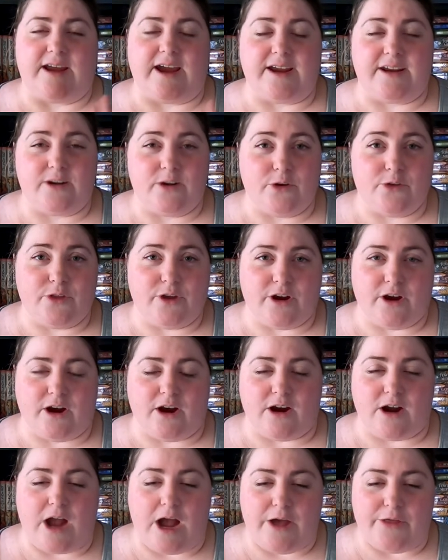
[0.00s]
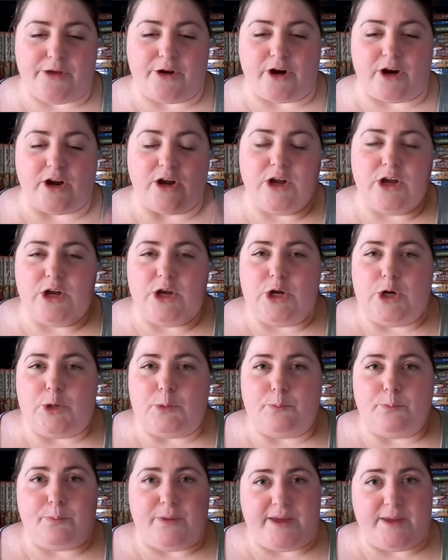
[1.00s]
I know there are other
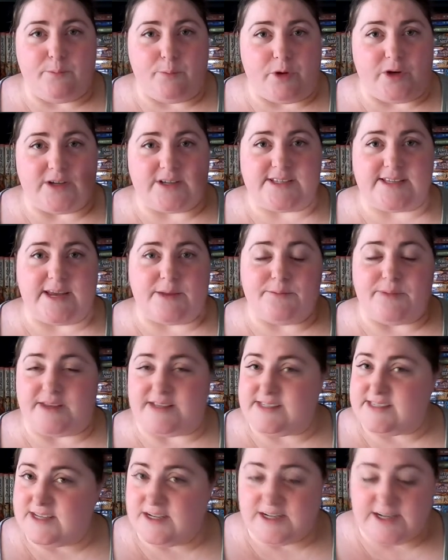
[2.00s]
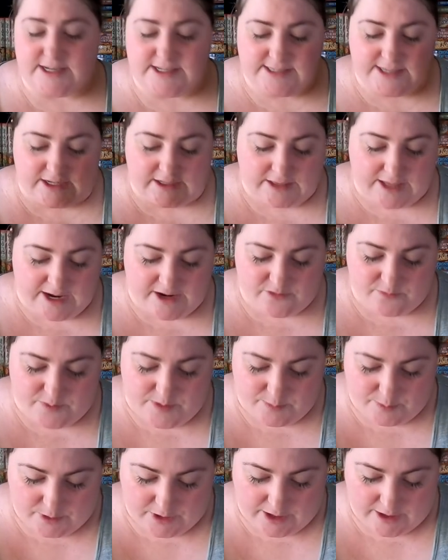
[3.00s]
big books and big series that a lot of
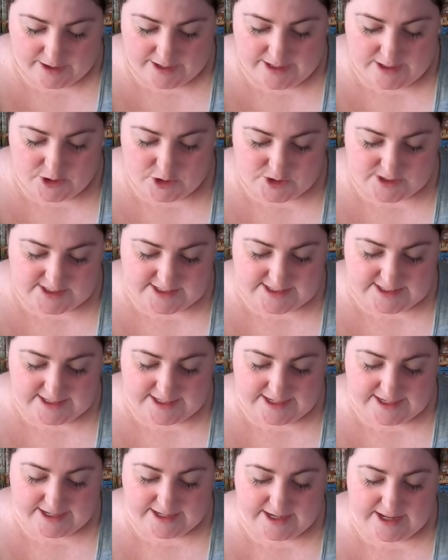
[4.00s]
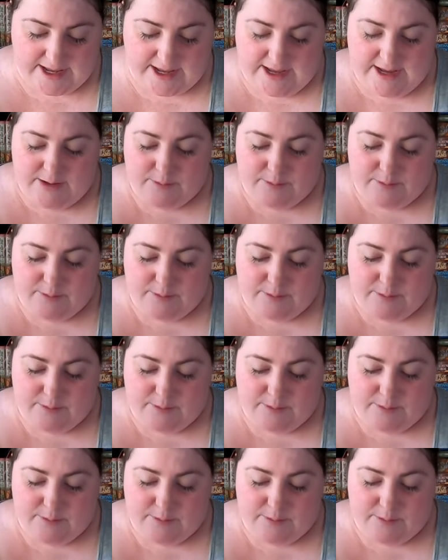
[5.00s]
people are interested in,